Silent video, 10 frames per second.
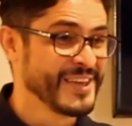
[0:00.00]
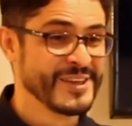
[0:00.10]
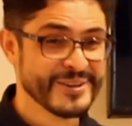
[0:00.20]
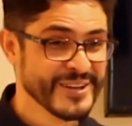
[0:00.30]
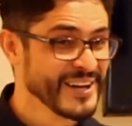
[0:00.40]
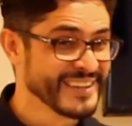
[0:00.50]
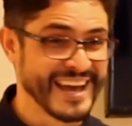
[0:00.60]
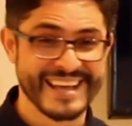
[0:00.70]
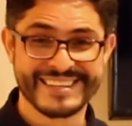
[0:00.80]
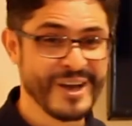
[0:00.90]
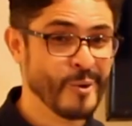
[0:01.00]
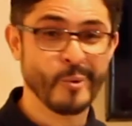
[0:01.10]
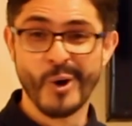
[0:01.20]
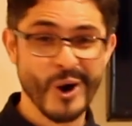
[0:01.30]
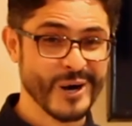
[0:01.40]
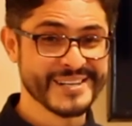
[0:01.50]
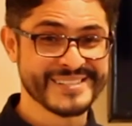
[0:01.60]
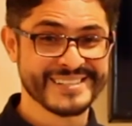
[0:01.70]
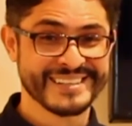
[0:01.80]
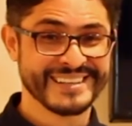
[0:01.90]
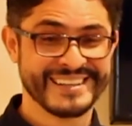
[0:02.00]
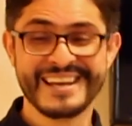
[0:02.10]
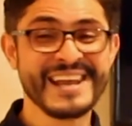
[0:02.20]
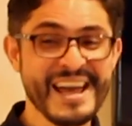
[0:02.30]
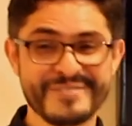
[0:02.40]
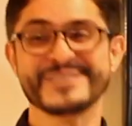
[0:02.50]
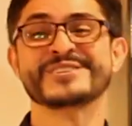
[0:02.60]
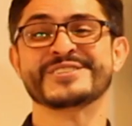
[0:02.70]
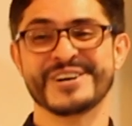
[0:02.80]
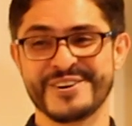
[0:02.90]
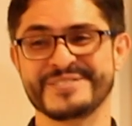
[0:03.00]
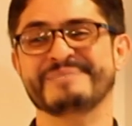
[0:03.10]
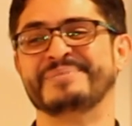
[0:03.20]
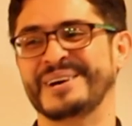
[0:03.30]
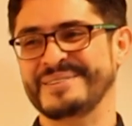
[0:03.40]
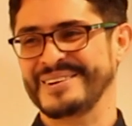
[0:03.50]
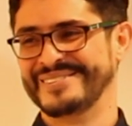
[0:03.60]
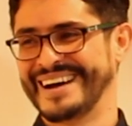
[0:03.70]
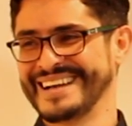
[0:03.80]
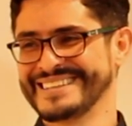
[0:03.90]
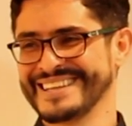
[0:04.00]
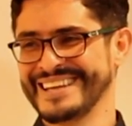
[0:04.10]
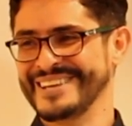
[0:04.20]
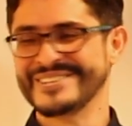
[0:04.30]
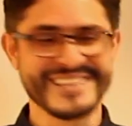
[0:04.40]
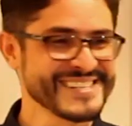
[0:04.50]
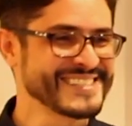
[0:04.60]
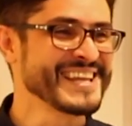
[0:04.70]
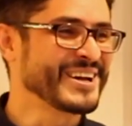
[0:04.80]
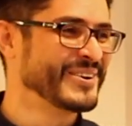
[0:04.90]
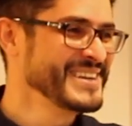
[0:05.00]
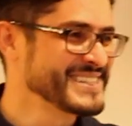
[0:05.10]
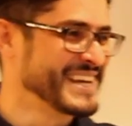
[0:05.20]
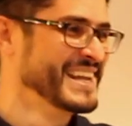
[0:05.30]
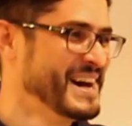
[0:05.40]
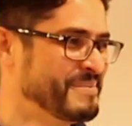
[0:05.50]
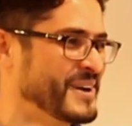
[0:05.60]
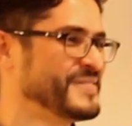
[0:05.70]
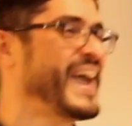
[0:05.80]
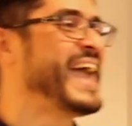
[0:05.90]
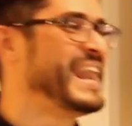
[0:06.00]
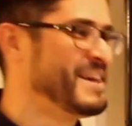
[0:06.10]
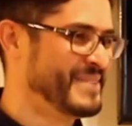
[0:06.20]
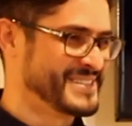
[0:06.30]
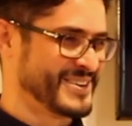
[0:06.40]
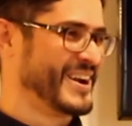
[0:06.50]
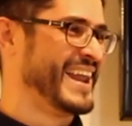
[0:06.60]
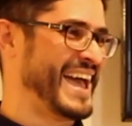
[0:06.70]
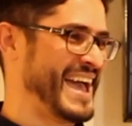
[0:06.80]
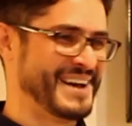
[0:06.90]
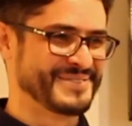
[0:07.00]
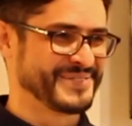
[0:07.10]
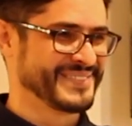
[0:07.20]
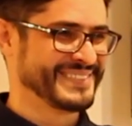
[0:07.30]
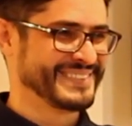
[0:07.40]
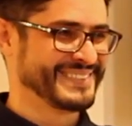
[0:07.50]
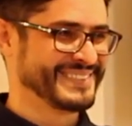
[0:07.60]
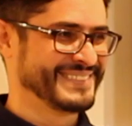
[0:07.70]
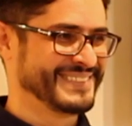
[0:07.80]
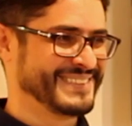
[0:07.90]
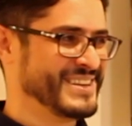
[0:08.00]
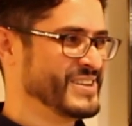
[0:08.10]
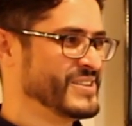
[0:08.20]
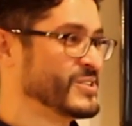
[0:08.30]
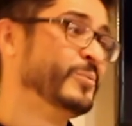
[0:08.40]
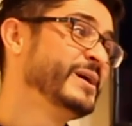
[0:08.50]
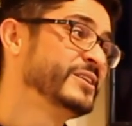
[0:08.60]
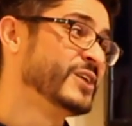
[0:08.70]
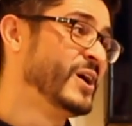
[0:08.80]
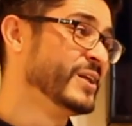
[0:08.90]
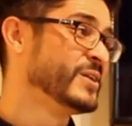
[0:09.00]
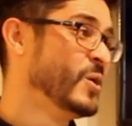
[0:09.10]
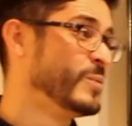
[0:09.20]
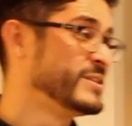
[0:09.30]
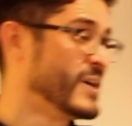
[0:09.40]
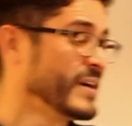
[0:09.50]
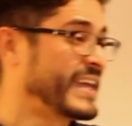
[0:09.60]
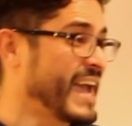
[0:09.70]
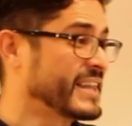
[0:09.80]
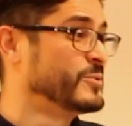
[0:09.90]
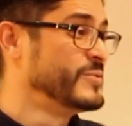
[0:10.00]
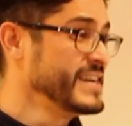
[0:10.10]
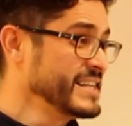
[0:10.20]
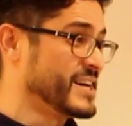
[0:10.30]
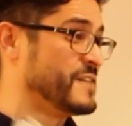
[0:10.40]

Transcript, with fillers: you know that wars, they never solve the problem, right? You just increase the number of enemies you're gonna have. So we don't get rid